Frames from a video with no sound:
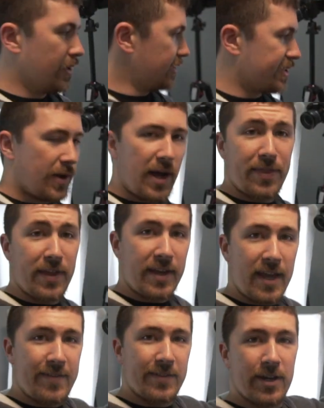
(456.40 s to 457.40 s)
So I
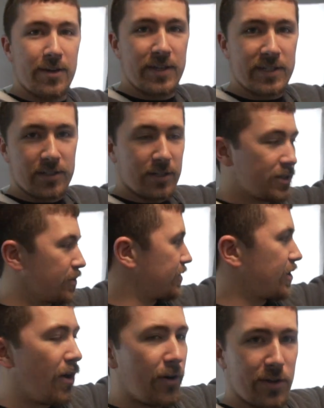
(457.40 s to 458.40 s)
think even though this looks
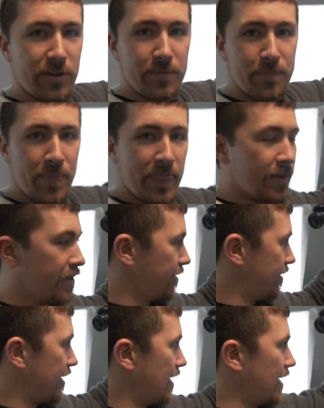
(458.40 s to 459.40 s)
retarded,
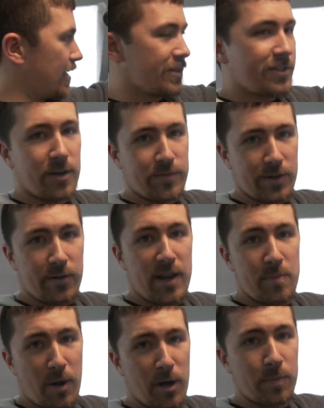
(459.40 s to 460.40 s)
it can serve a
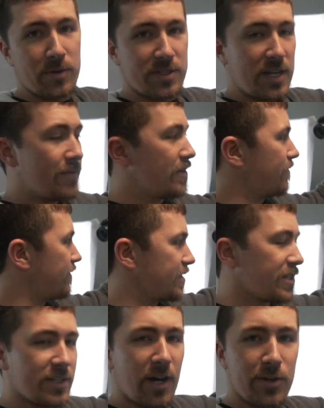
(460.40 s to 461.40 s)
great purpose even if
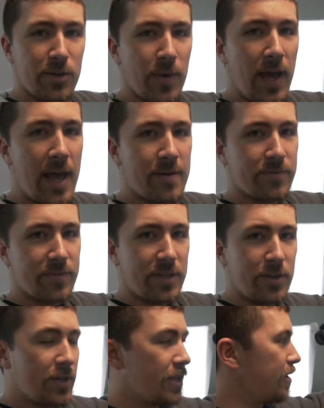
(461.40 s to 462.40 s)
this is all you have.
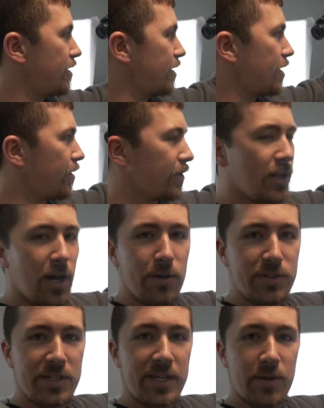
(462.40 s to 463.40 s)
You can go to
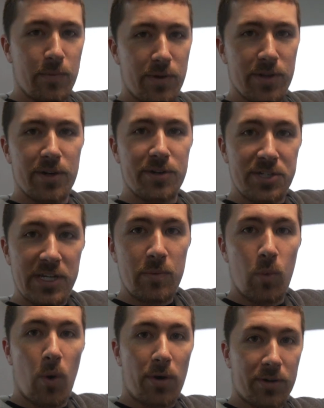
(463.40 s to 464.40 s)
Lowe's and get one of their
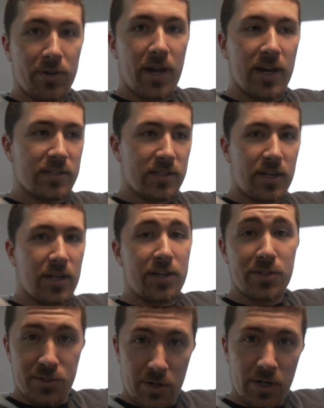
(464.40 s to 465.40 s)
cheap work lights, like a
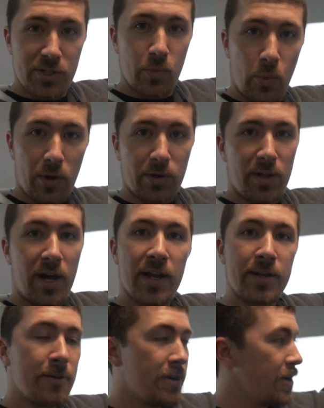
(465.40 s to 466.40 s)
construction work light.